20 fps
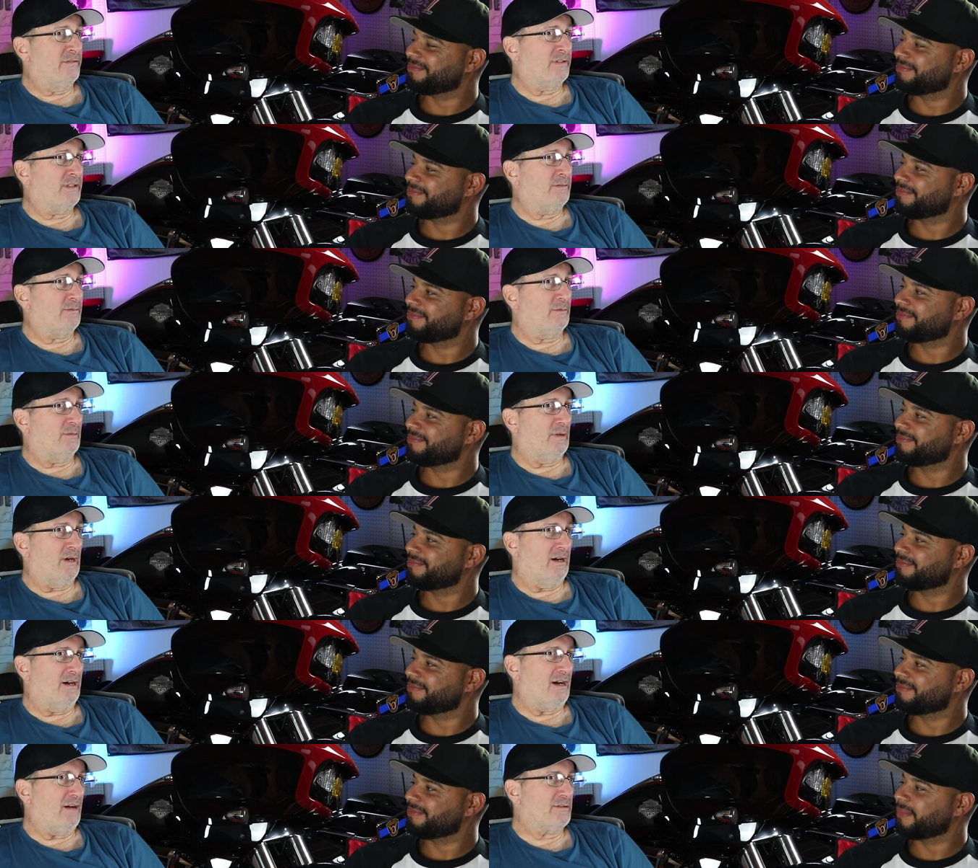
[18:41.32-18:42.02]
Speaker 1: even
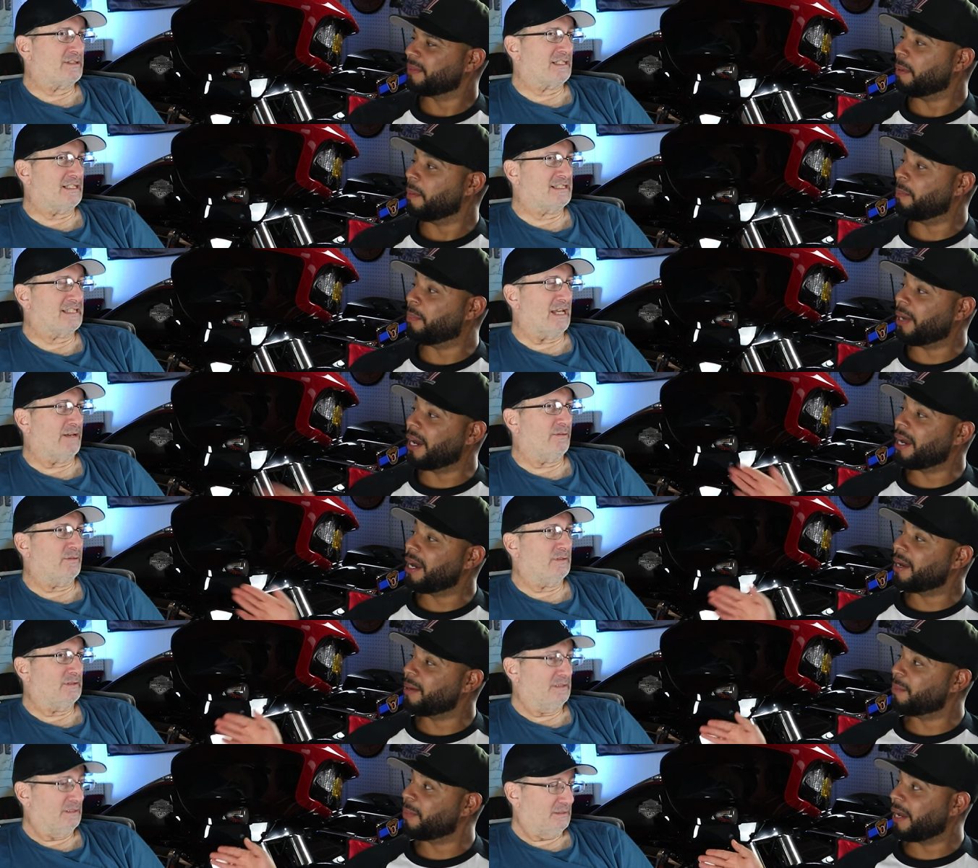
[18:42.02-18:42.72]
well, I was gonna say,
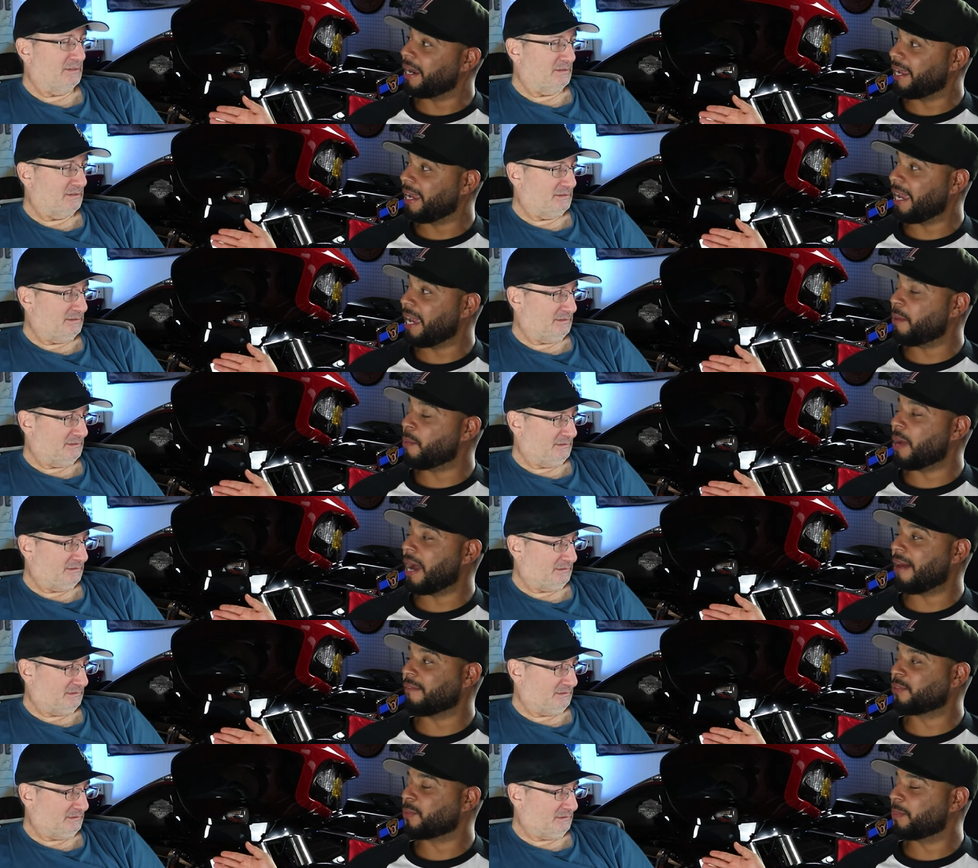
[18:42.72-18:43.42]
but, but it, it,
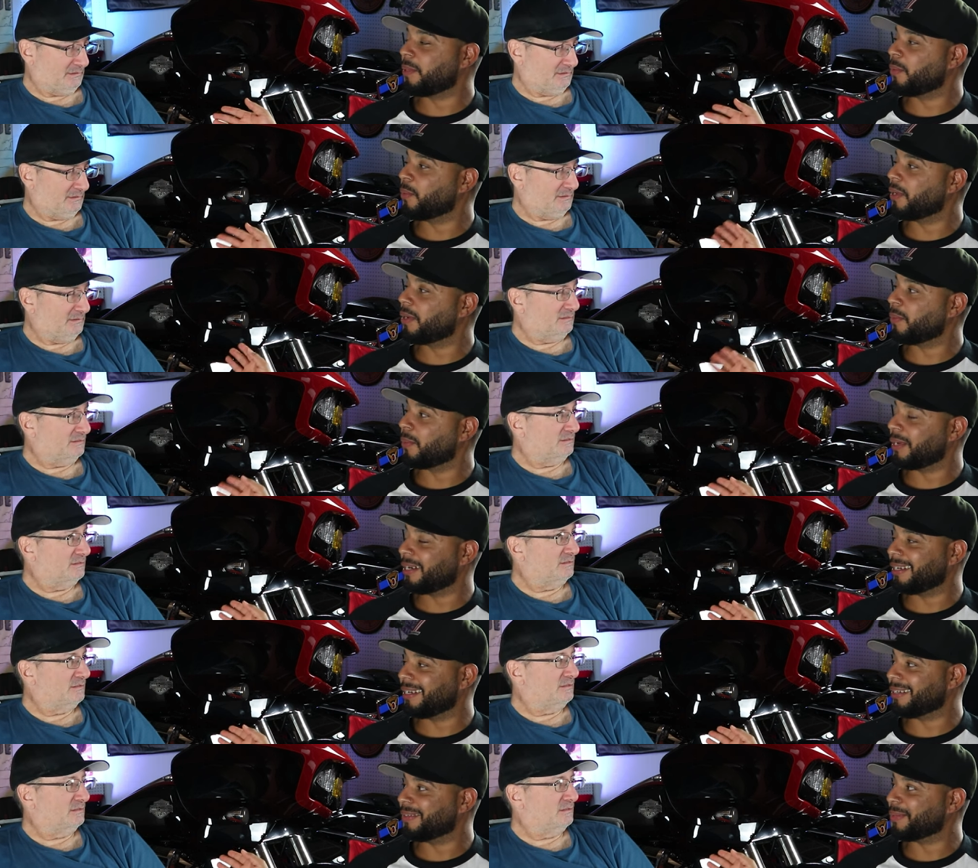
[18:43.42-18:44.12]
will have to be with,
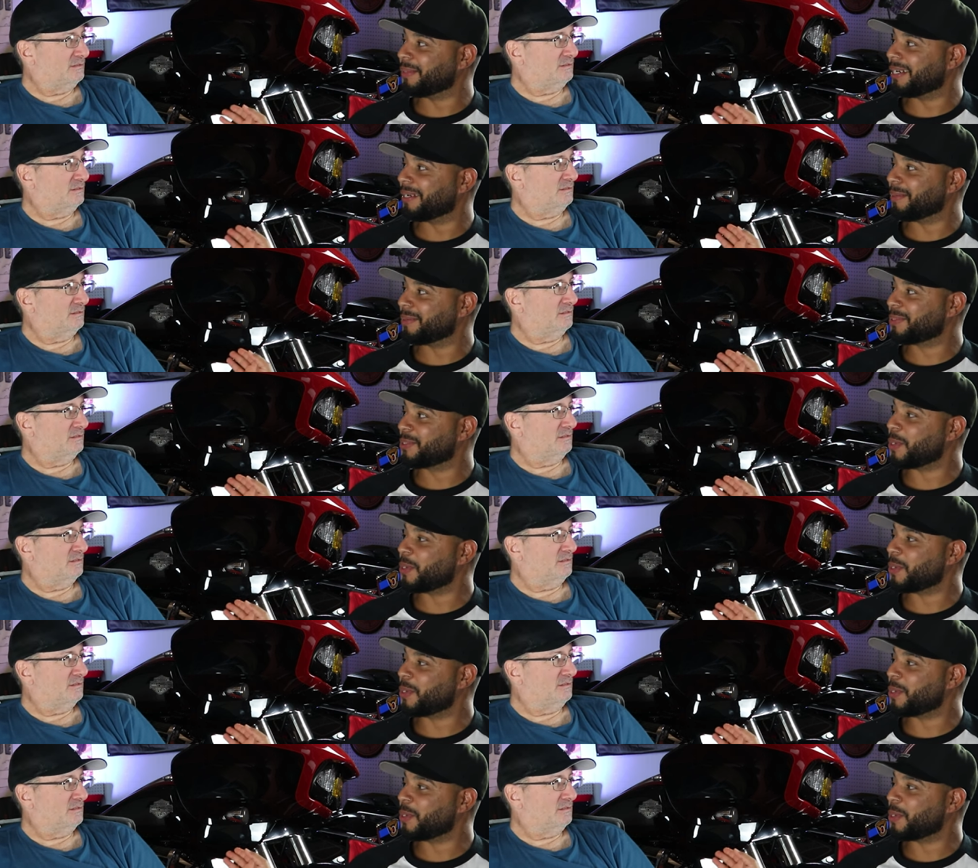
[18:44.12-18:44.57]
with a with a